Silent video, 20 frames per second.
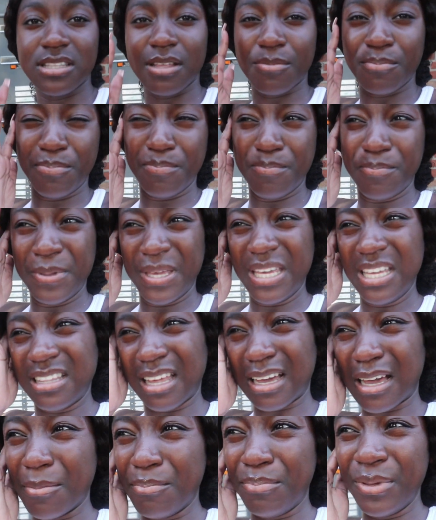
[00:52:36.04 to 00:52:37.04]
the beach,
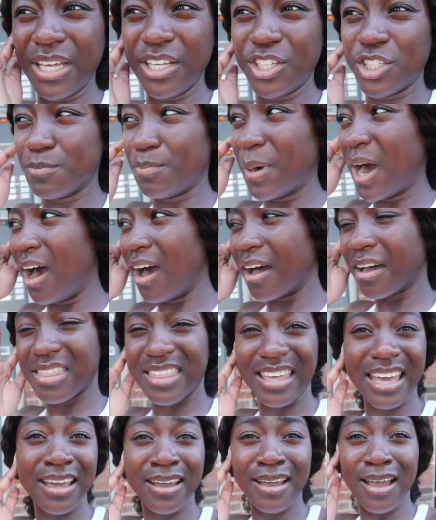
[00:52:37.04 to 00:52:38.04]
like a beach park
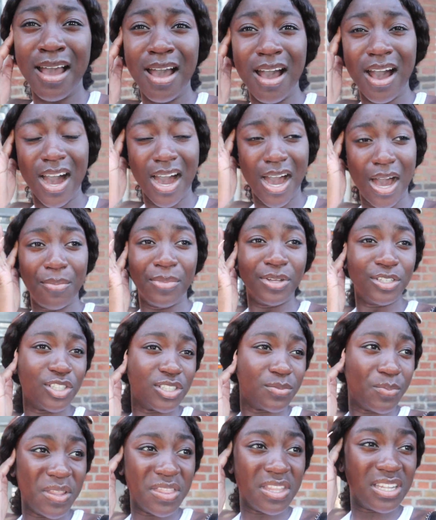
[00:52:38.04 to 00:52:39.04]
thing, and
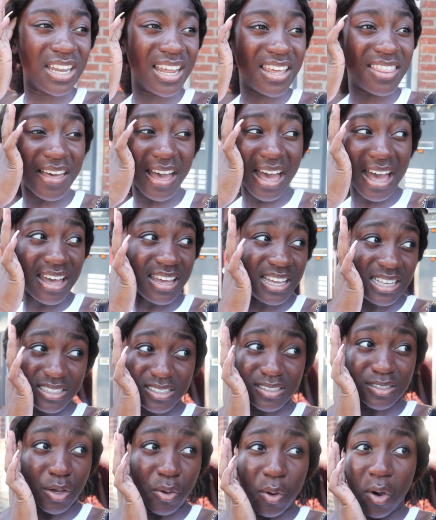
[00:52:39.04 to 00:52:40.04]
just spent the day there. It's
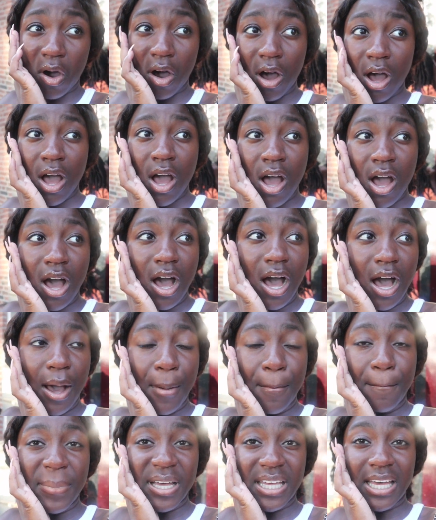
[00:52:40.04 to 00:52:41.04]
so hot,
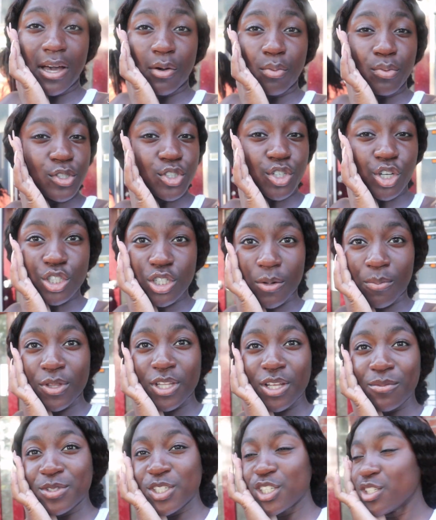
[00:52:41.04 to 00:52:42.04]
but yeah, we're just gonna jump on
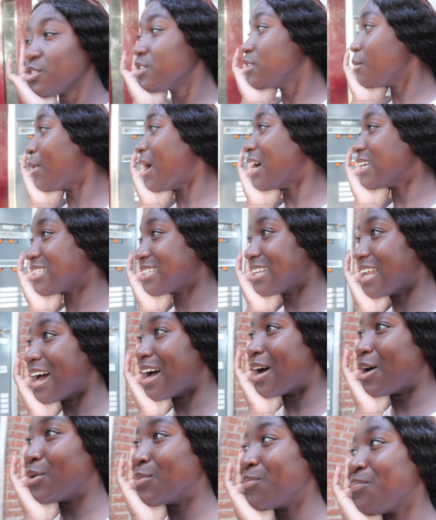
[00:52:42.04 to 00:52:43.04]
the bus
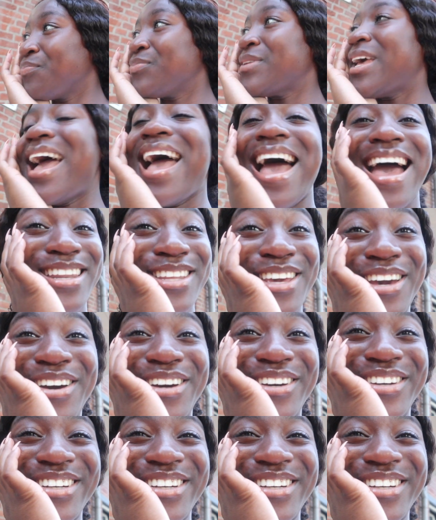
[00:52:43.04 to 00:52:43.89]
now and go